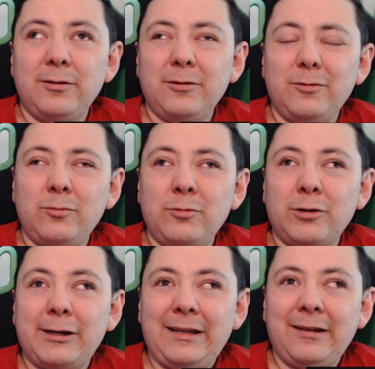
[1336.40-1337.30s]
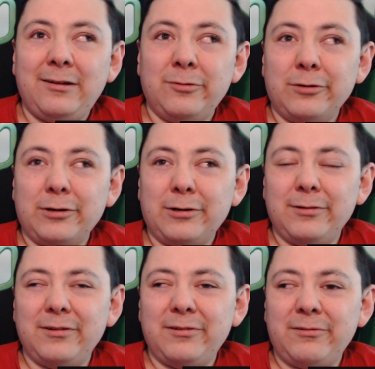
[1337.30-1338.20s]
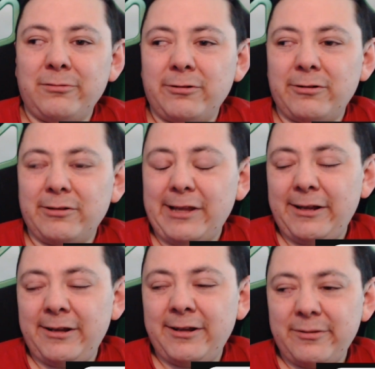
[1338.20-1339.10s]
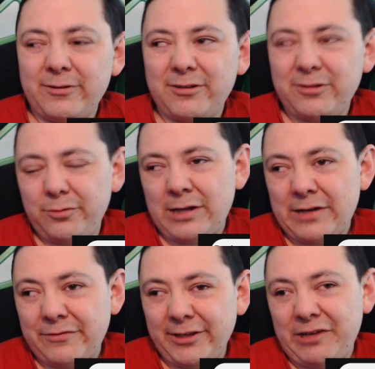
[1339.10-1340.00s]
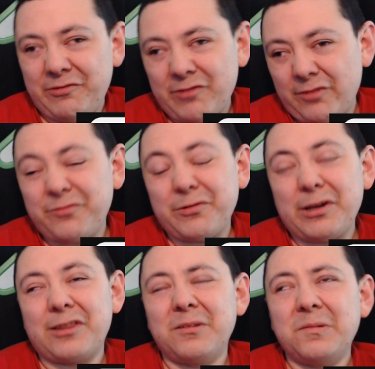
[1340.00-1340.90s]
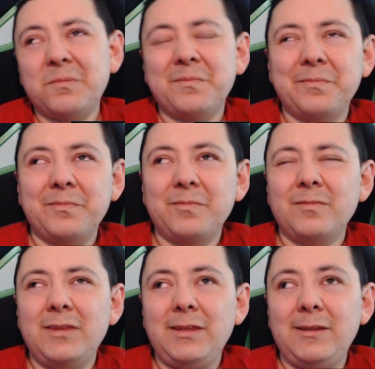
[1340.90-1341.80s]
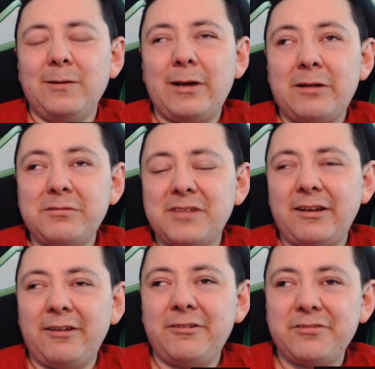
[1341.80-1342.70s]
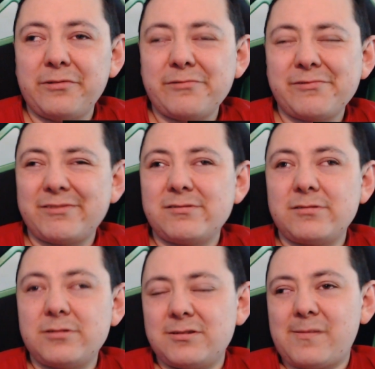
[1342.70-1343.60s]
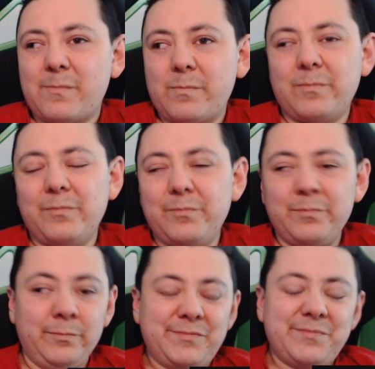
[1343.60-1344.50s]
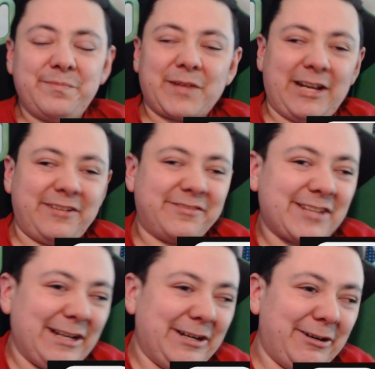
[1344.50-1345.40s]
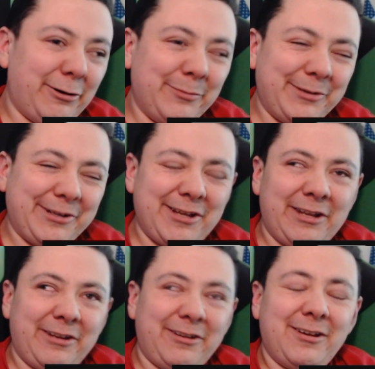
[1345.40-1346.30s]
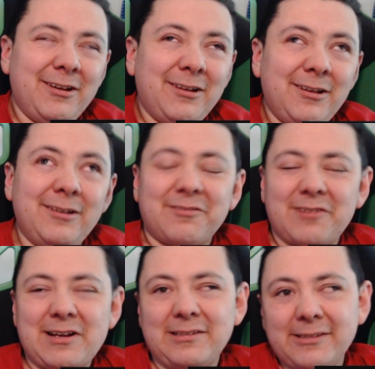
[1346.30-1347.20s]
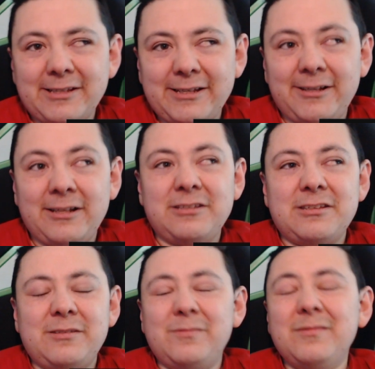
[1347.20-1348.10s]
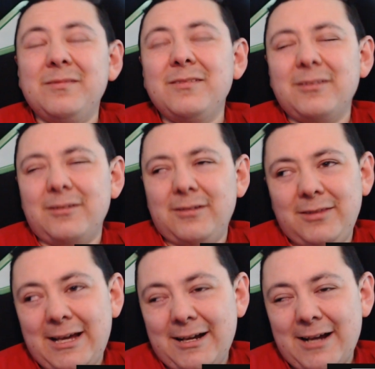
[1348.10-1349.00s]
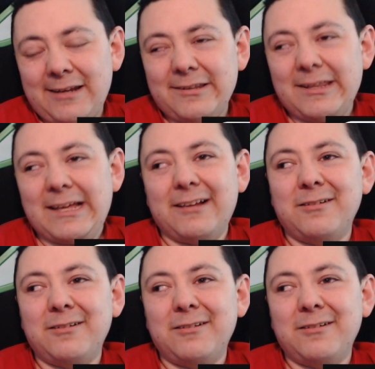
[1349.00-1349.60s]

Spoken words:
working or like too heavily involved with, outside issues, just kind of stay at home and raise the kids and that kind of thing.